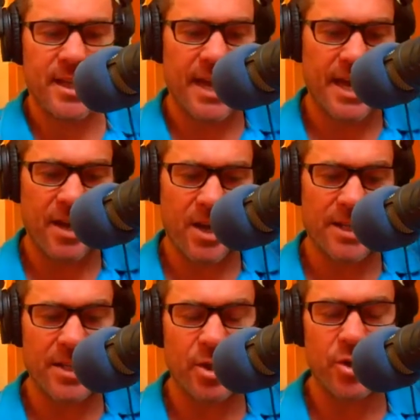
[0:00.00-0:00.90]
I
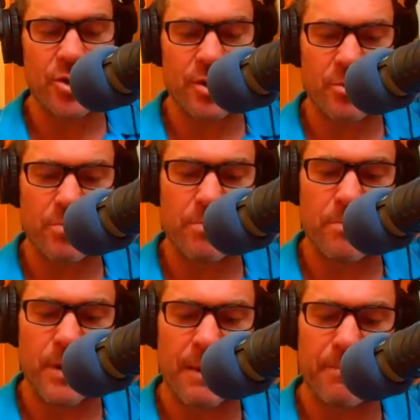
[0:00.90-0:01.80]
did used to
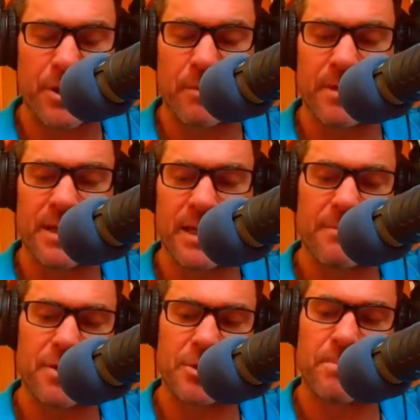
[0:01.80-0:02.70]
predominantly
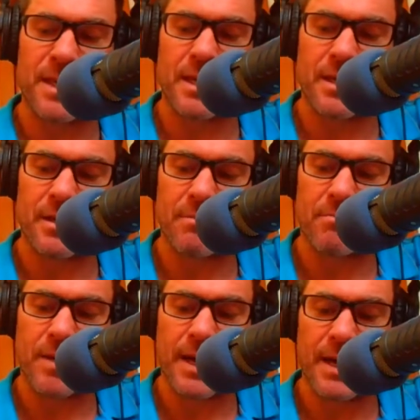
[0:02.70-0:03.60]
just have
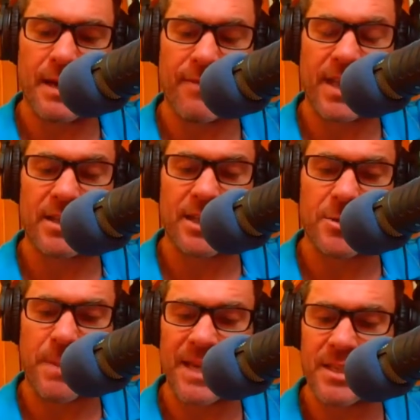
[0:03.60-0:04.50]
athletes
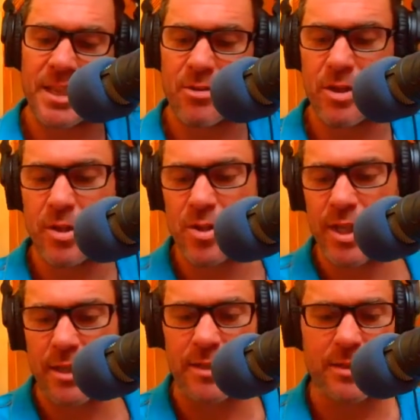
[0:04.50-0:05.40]
based here in New
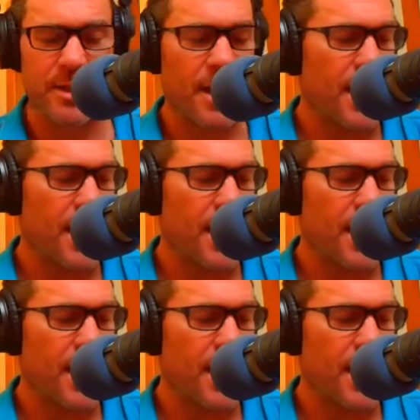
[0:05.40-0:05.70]
Zealand,